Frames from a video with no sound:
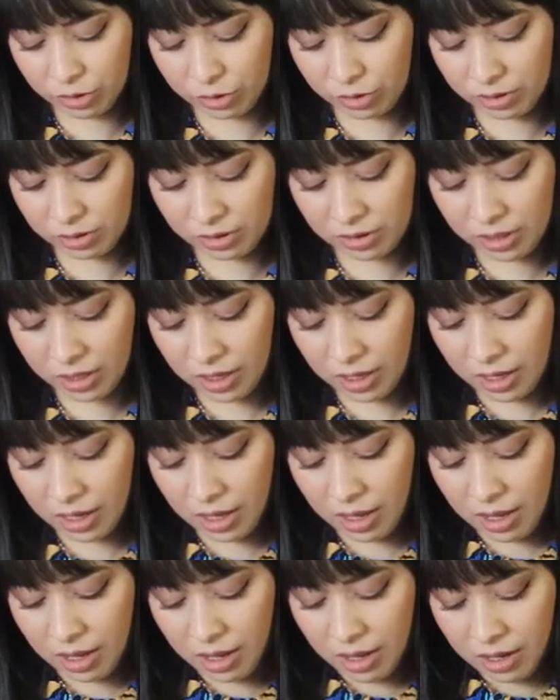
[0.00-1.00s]
just
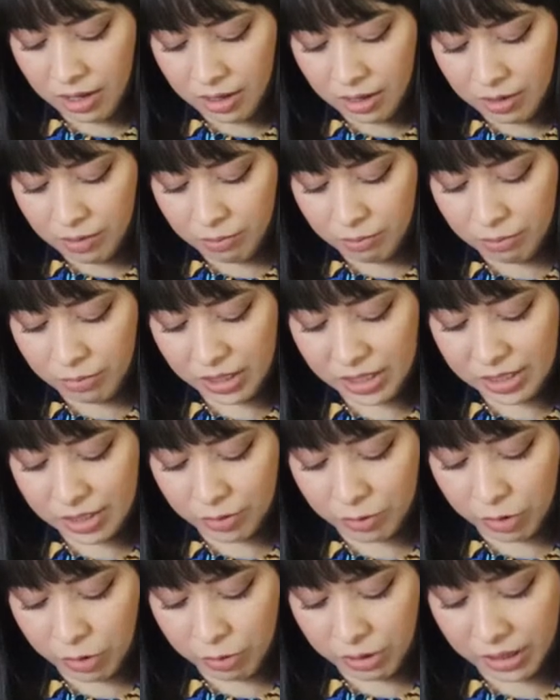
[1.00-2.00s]

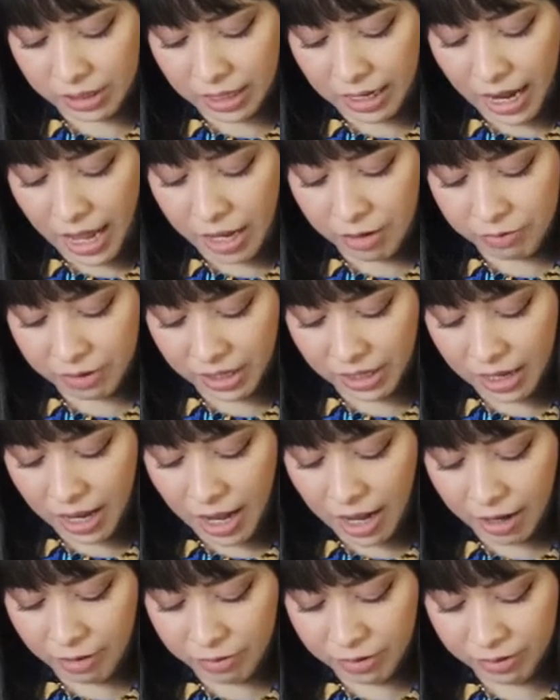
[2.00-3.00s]
miserable with the life I
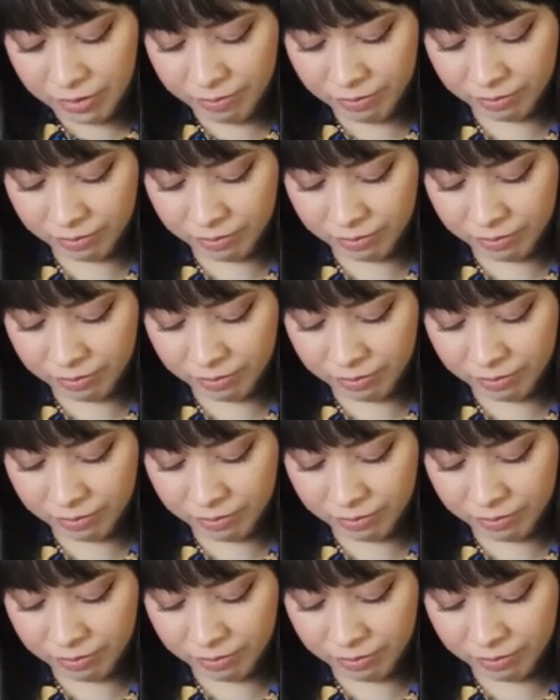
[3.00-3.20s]
have.